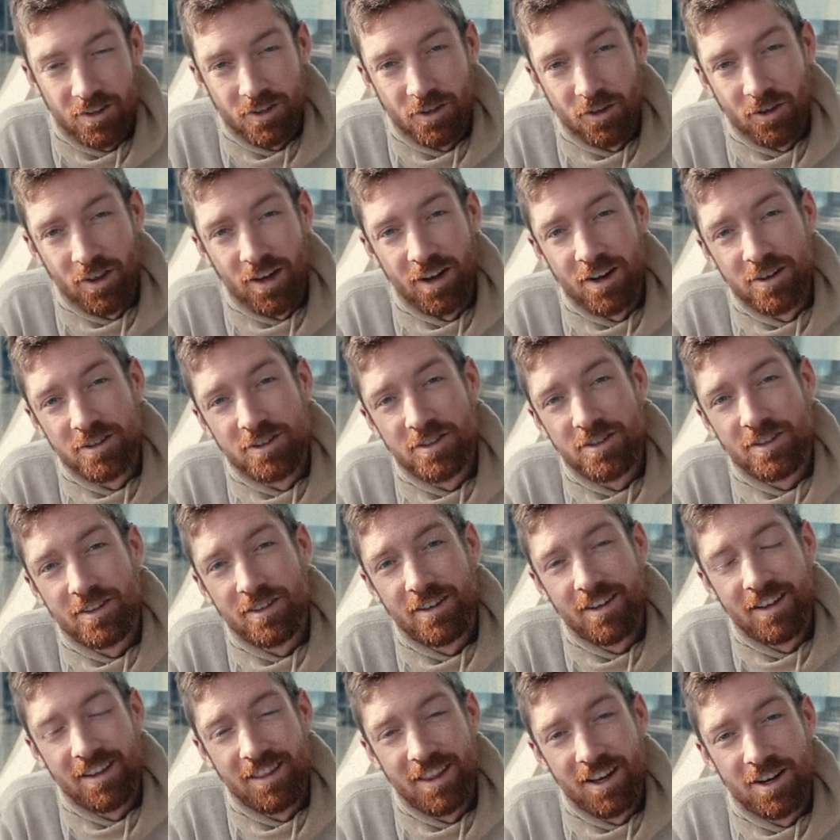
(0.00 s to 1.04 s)
So
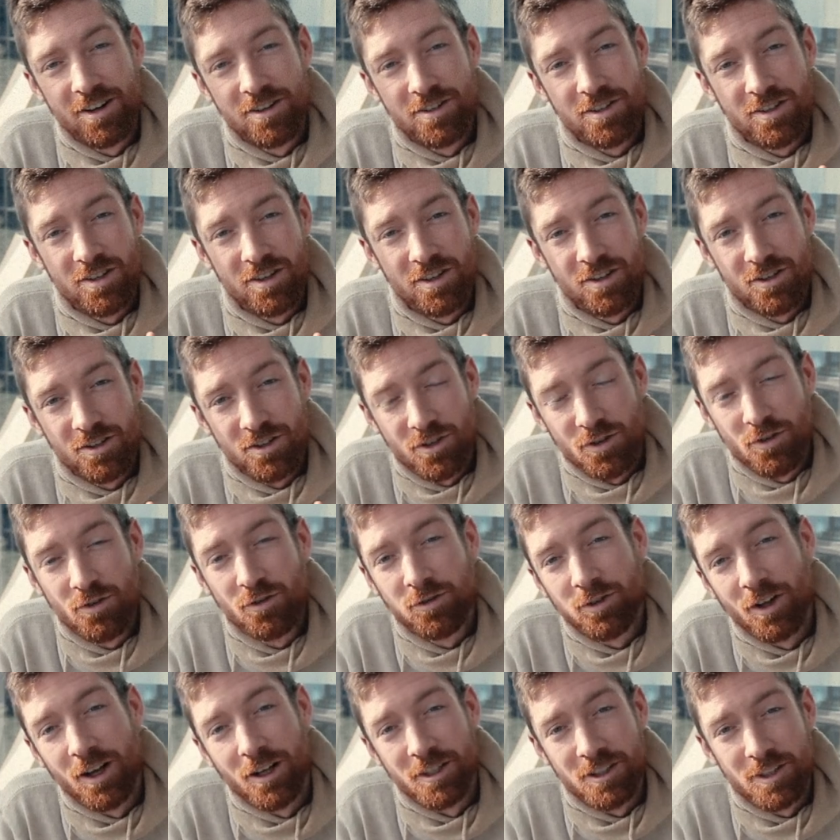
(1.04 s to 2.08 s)
there's two
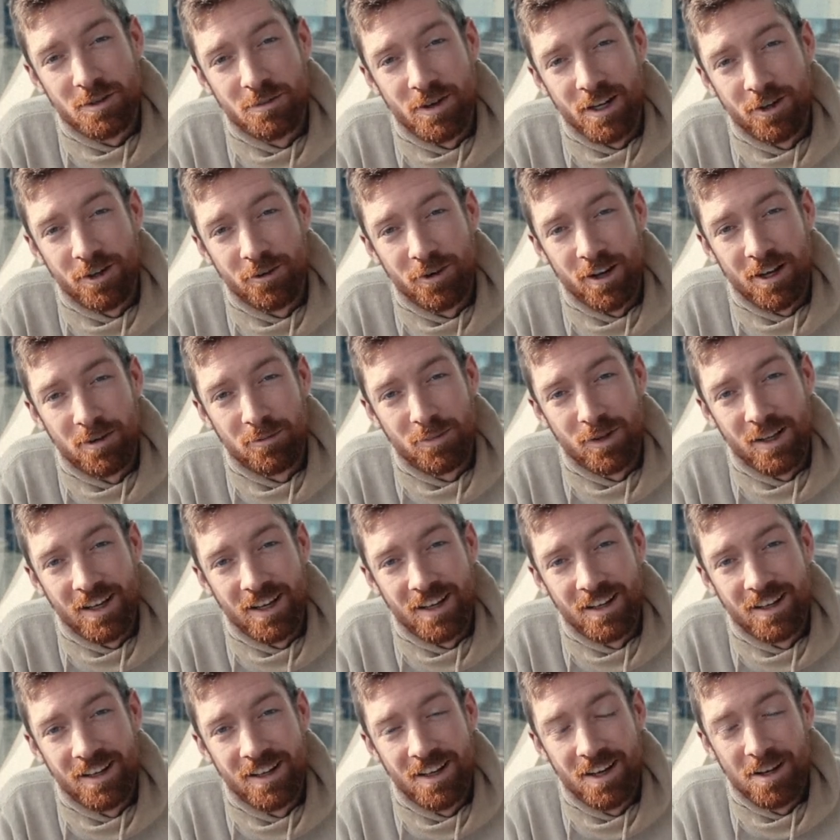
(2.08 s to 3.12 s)
flaws to my grand
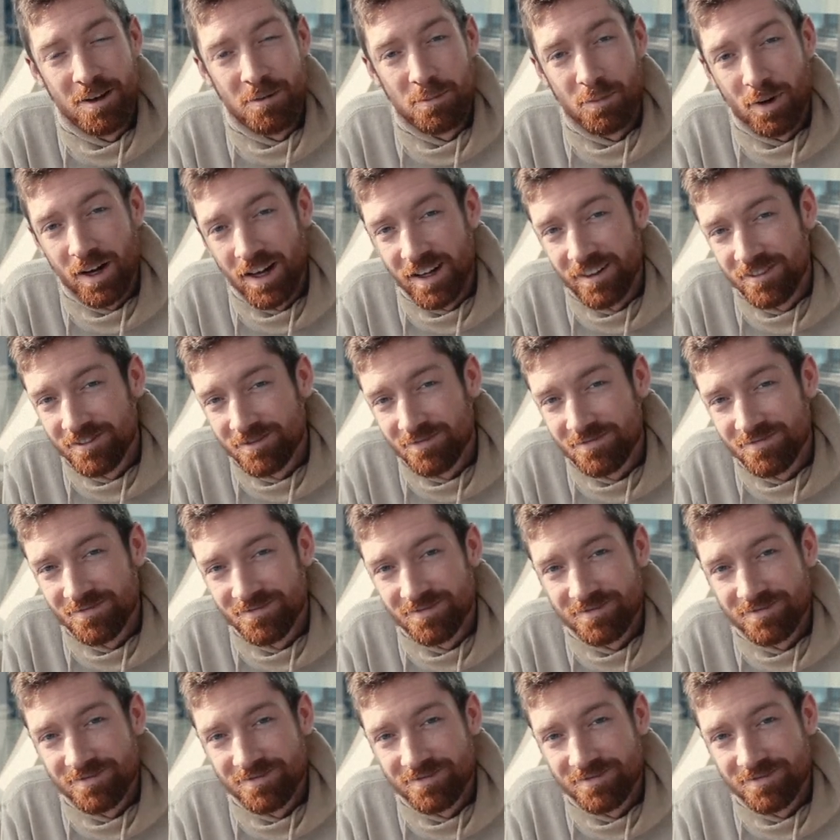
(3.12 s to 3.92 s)
plan. But